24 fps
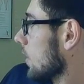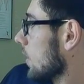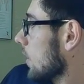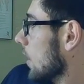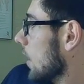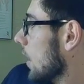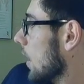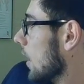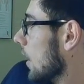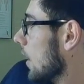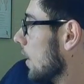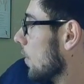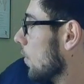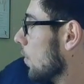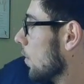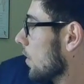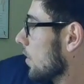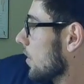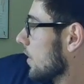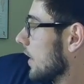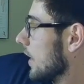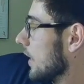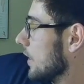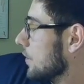
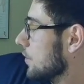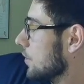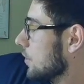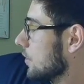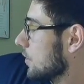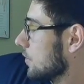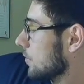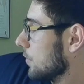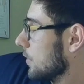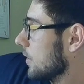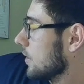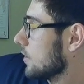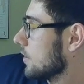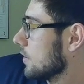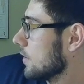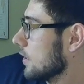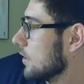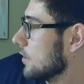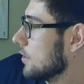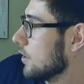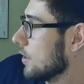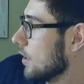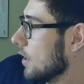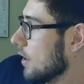that I just recently
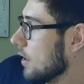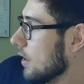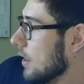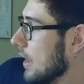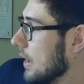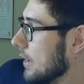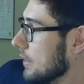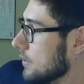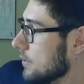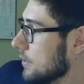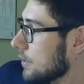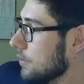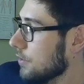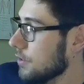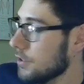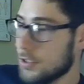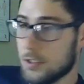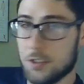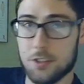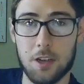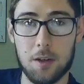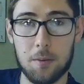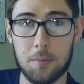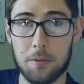took a class in this
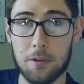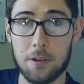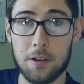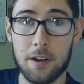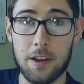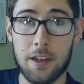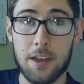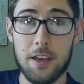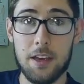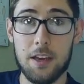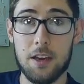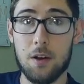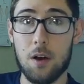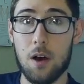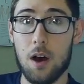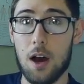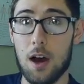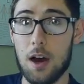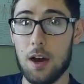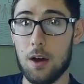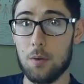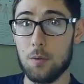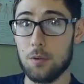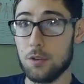summer,
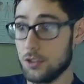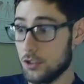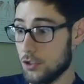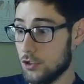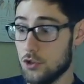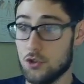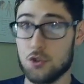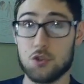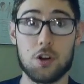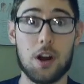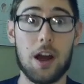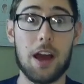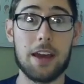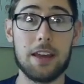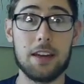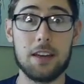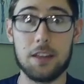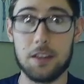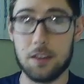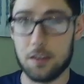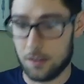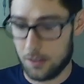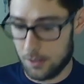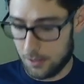was dry
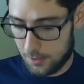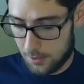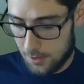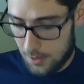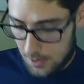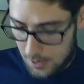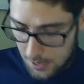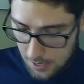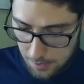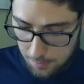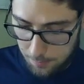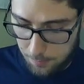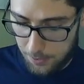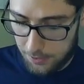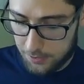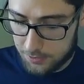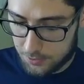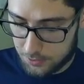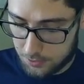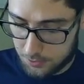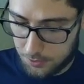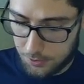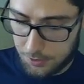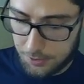needling. And
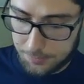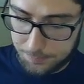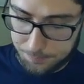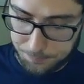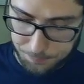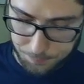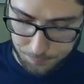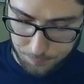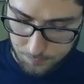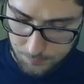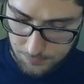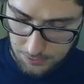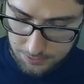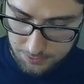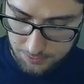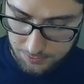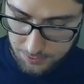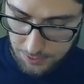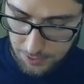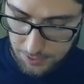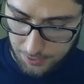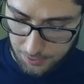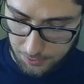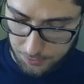basically, it's
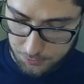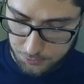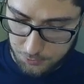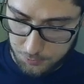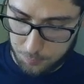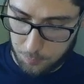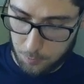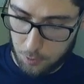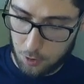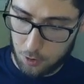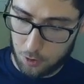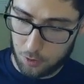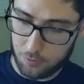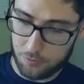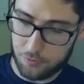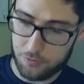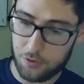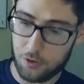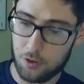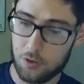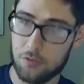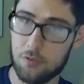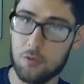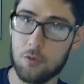taking small
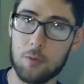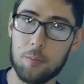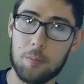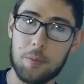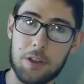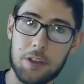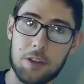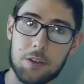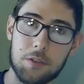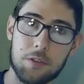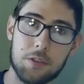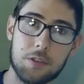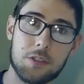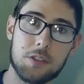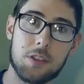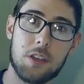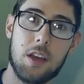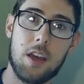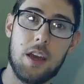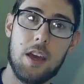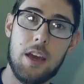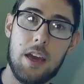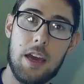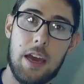filiform needles
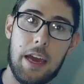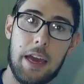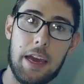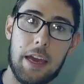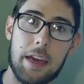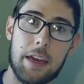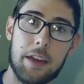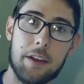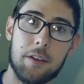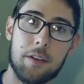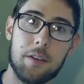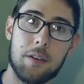and